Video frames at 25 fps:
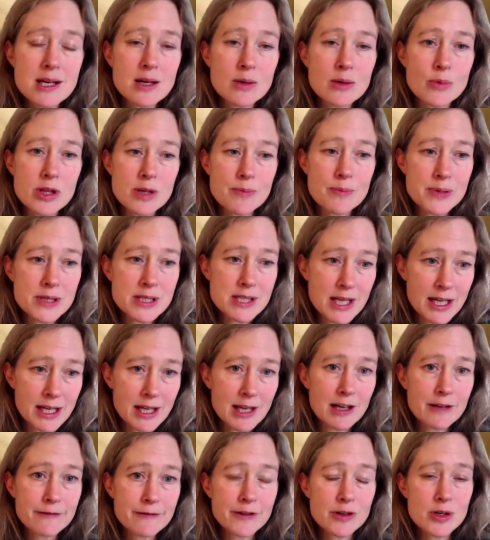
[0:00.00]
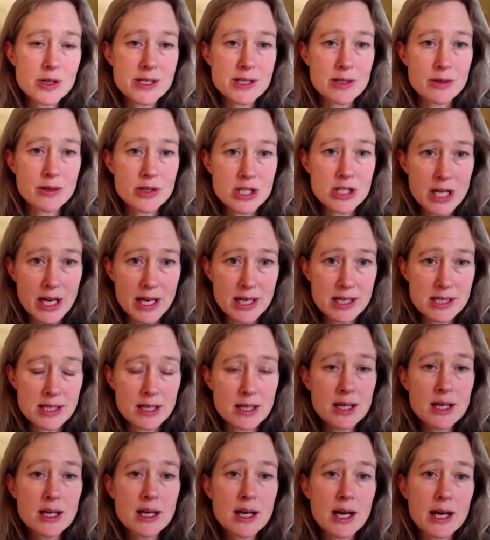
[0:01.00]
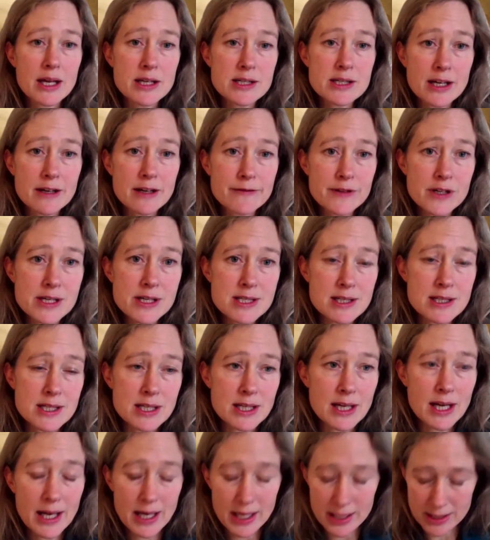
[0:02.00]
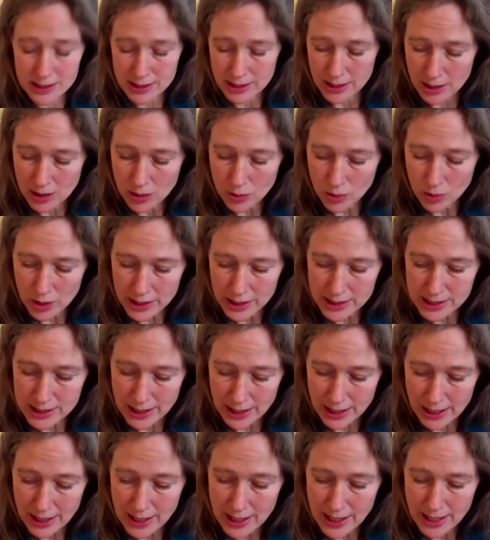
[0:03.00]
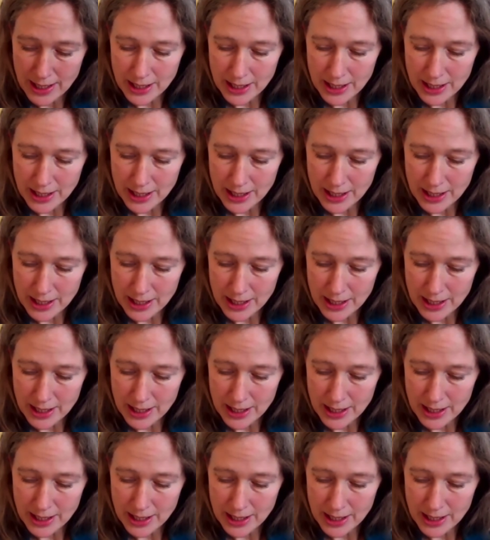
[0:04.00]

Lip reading: with a particular focus on gender and diversity and equality.